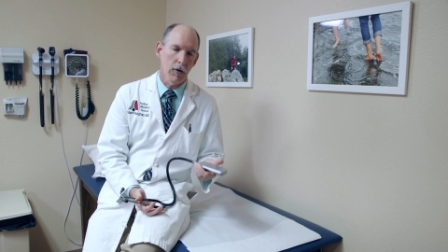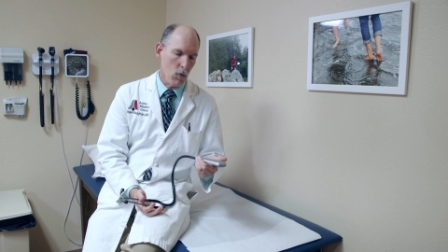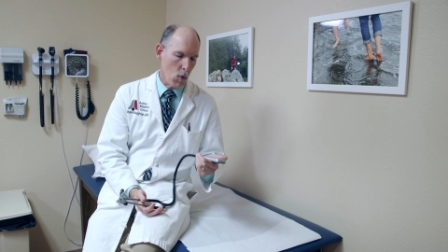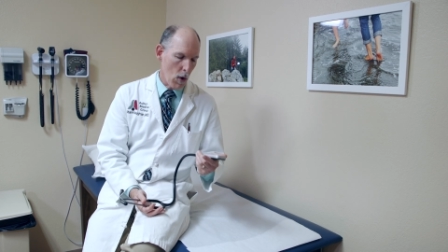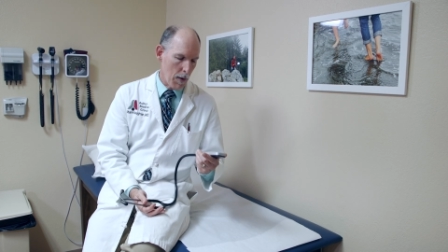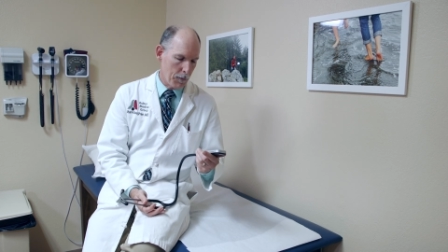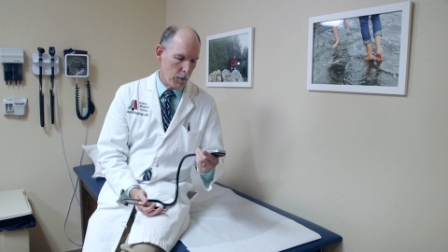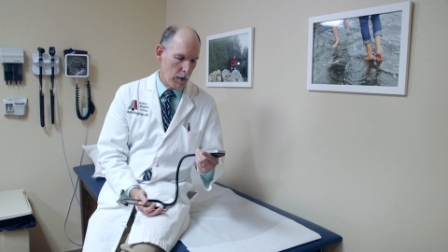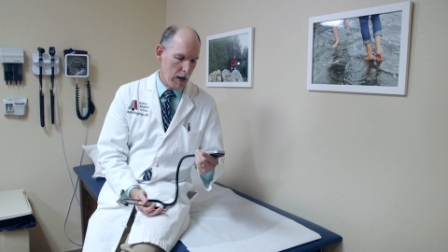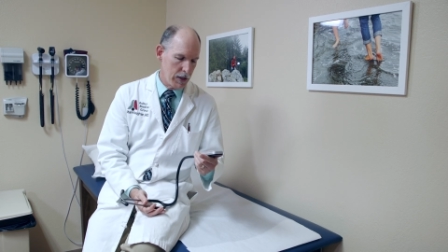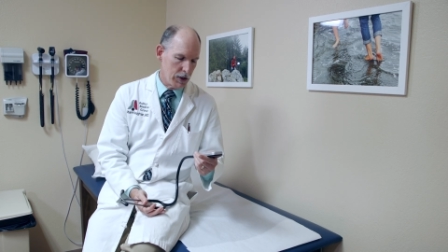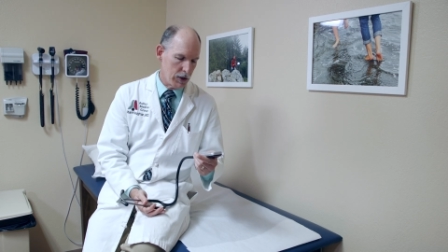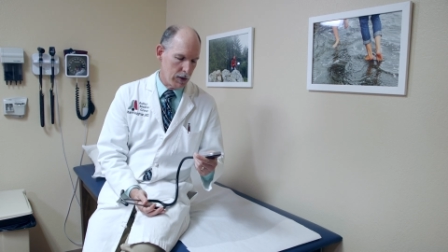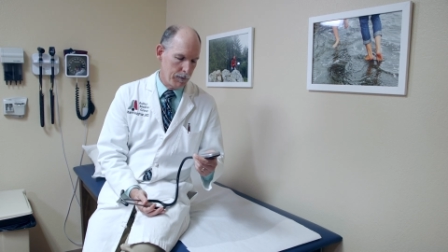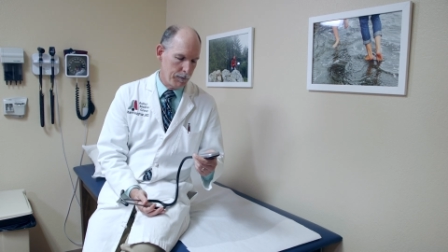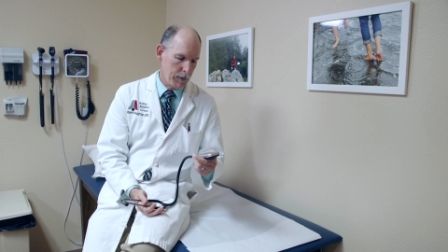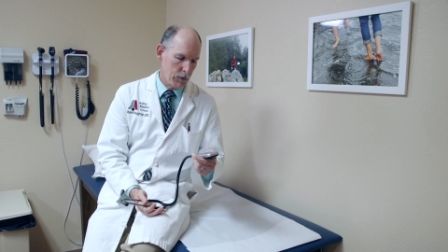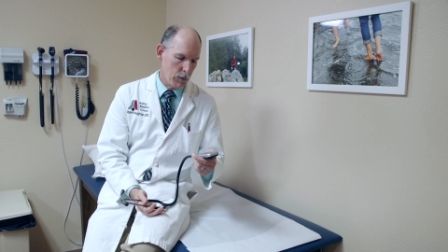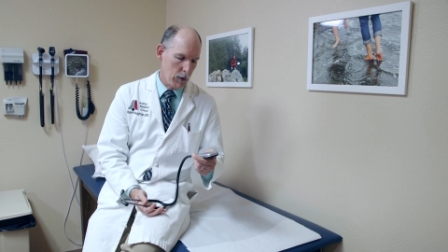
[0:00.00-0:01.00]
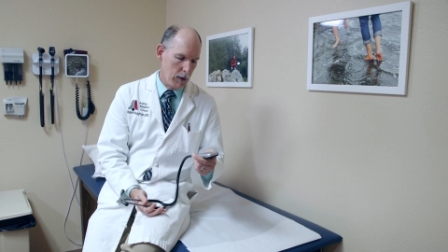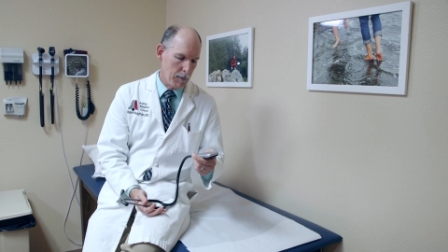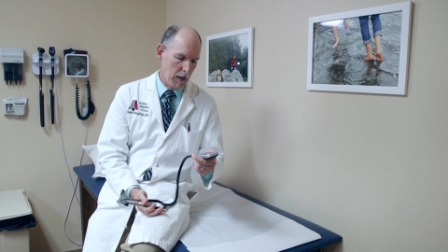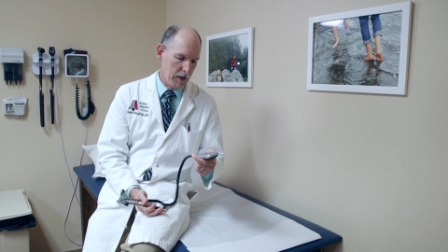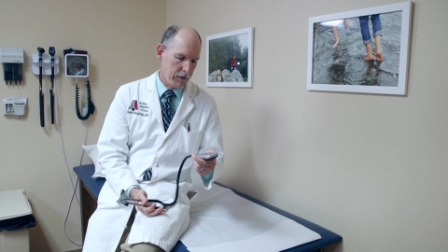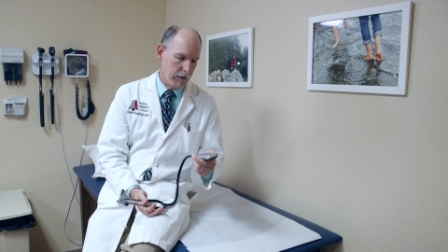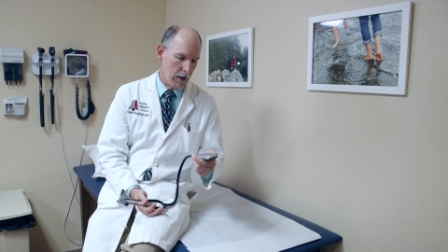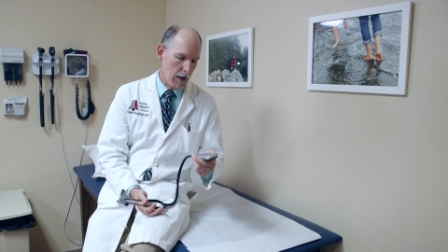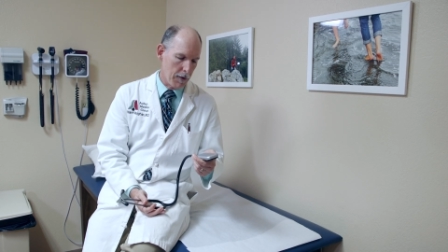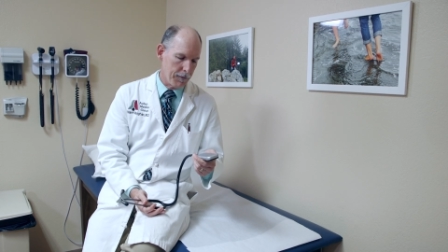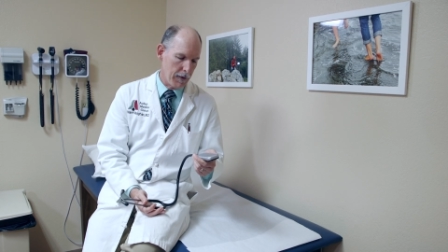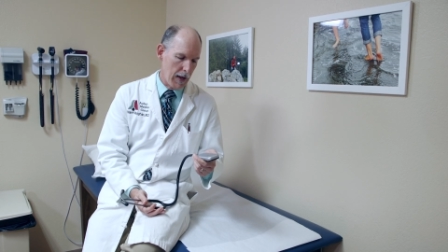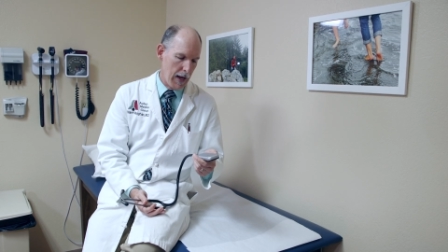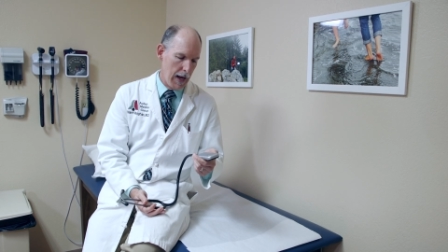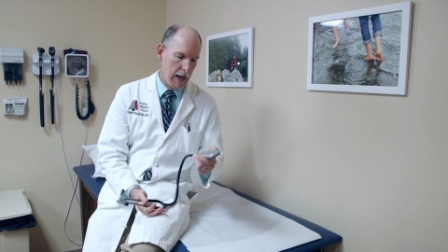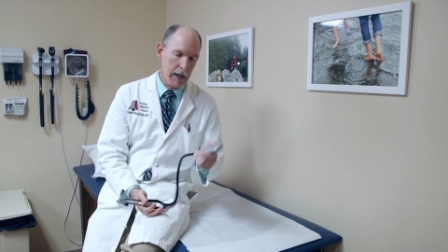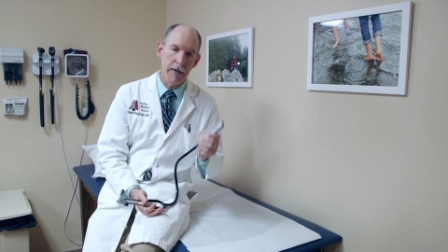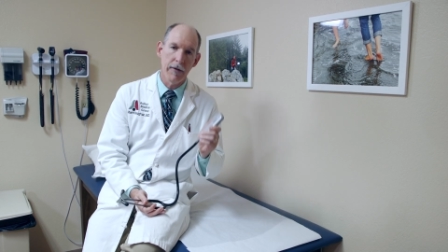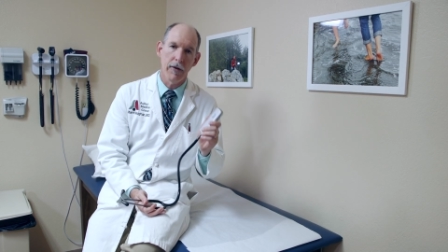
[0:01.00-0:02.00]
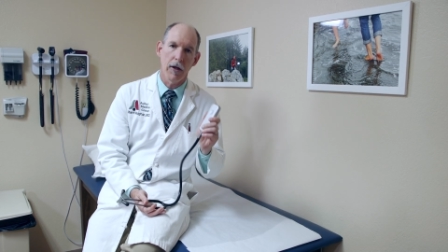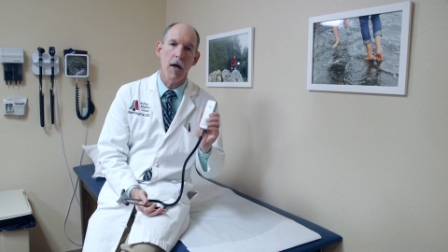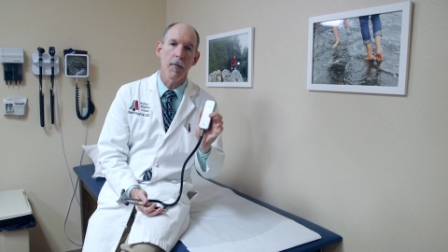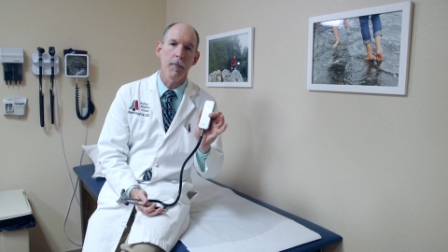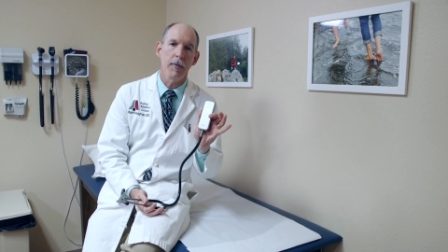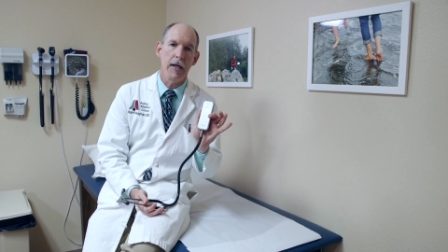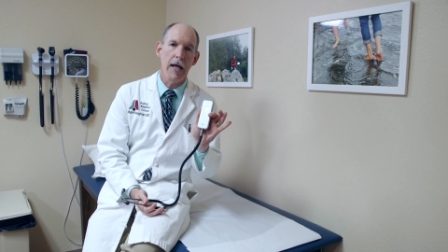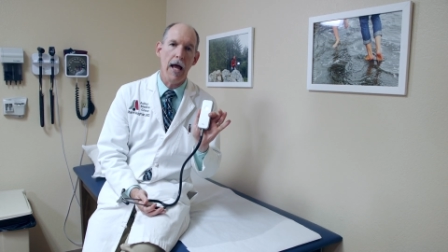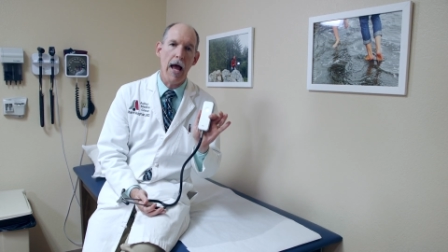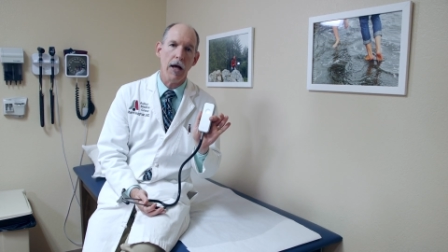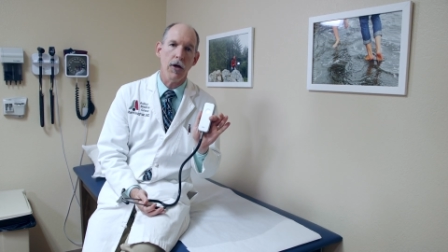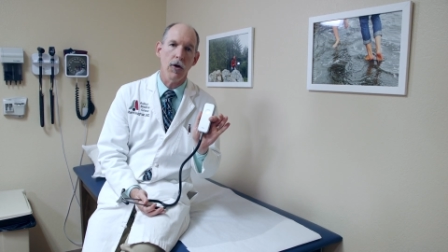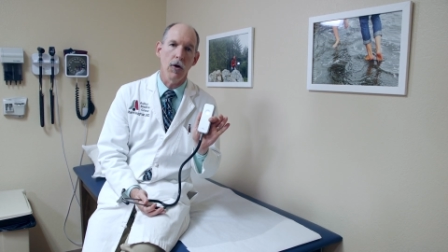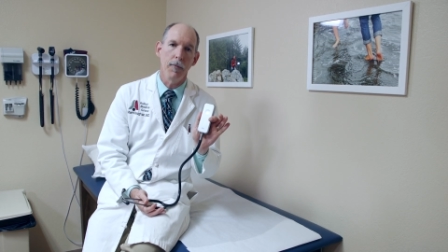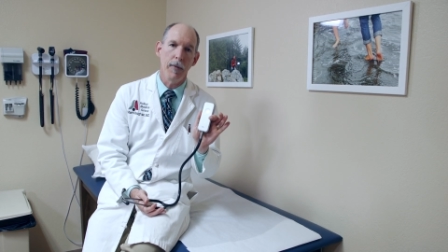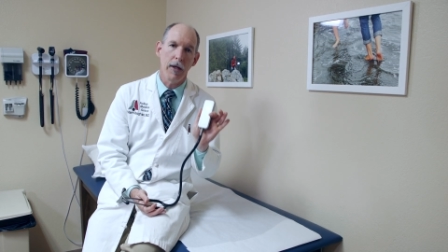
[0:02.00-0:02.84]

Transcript: cooperation between myself and the company Eko,